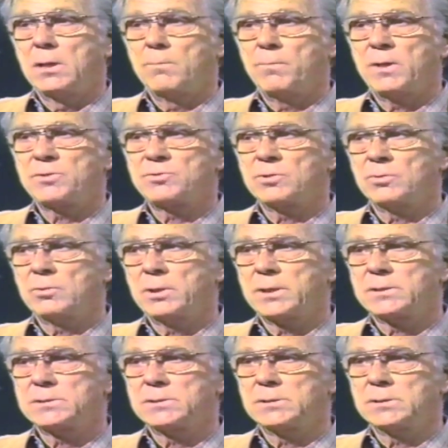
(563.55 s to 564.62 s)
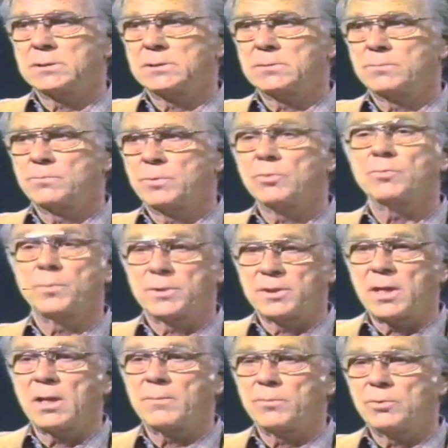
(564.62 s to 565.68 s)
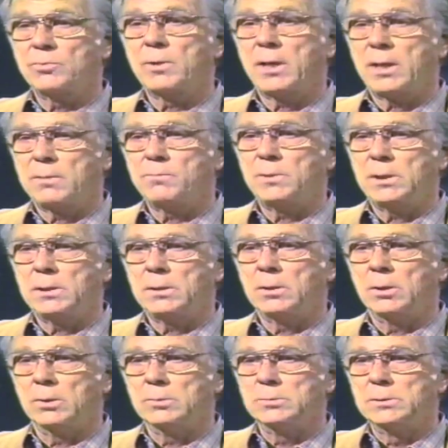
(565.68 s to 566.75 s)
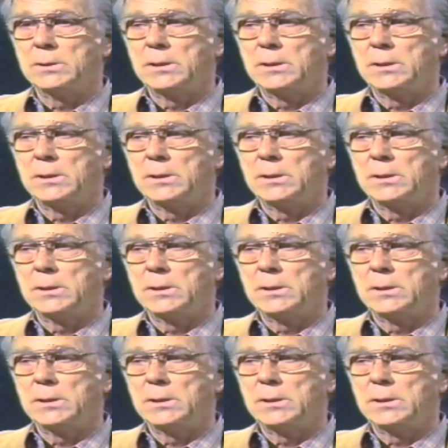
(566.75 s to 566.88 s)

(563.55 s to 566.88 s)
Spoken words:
Metro let both Bartholomew and me go.